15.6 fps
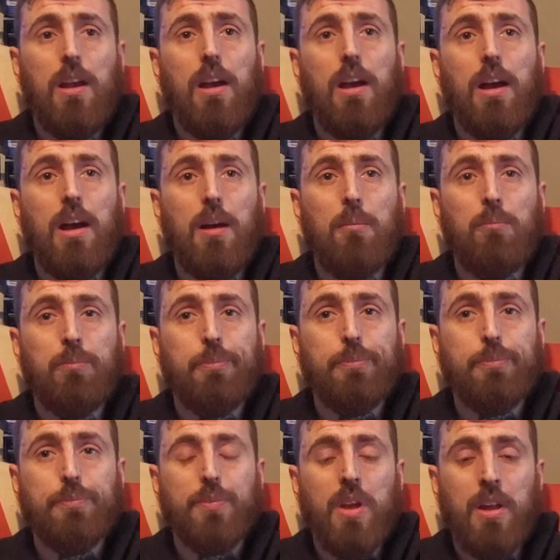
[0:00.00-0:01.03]
Um,
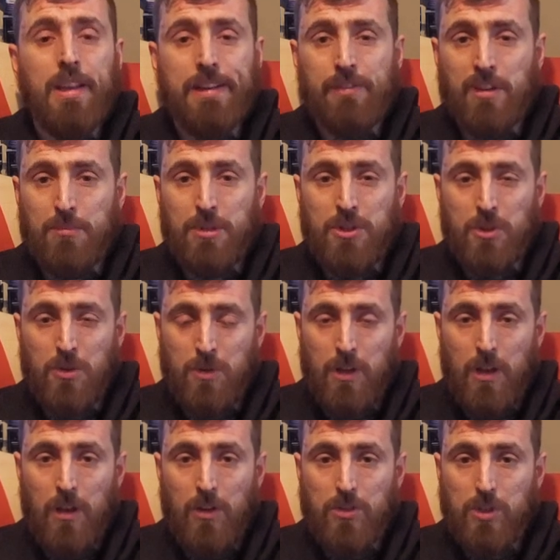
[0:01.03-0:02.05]
and even though I've been doing it a
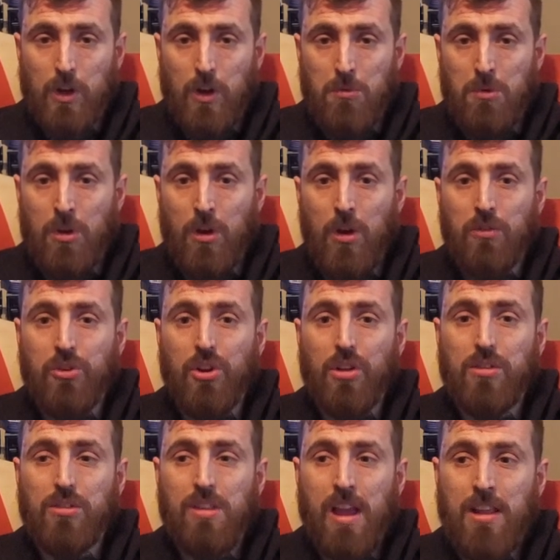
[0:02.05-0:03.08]
long time and I've got
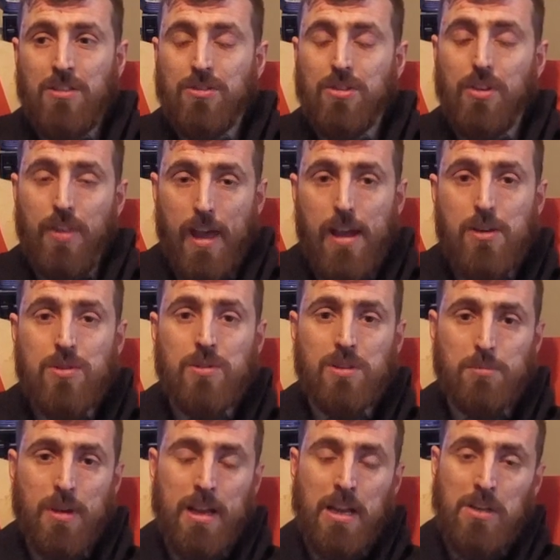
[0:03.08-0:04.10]
tens of thousands
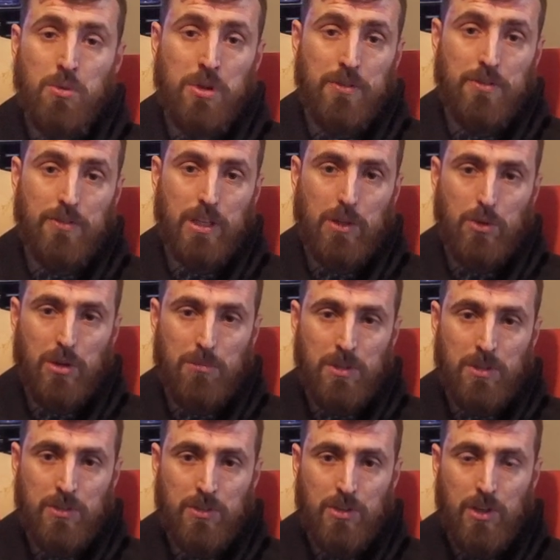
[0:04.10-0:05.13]
of pounds worth of
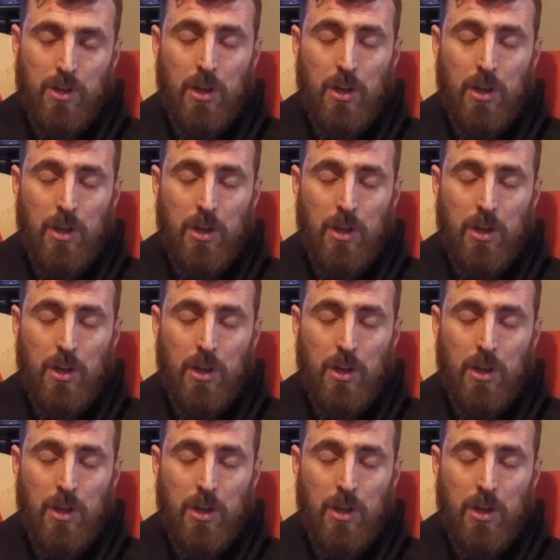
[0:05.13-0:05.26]
equipment,